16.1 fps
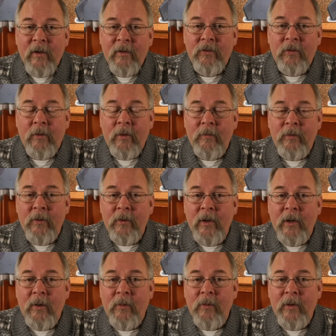So if you're
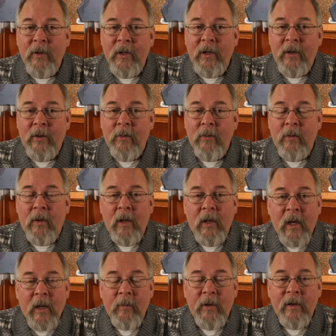in a really cold
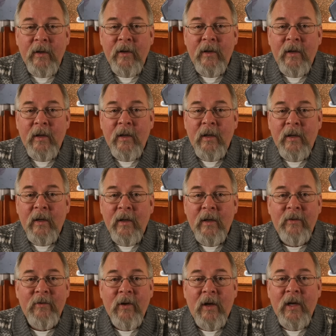climate,
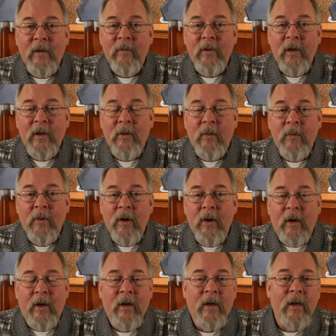it's not even going to
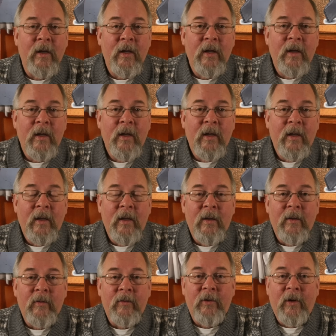work.
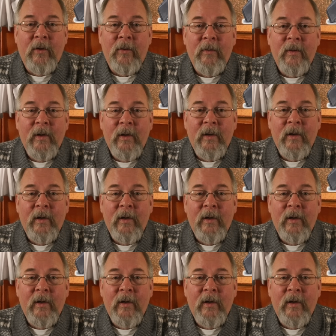So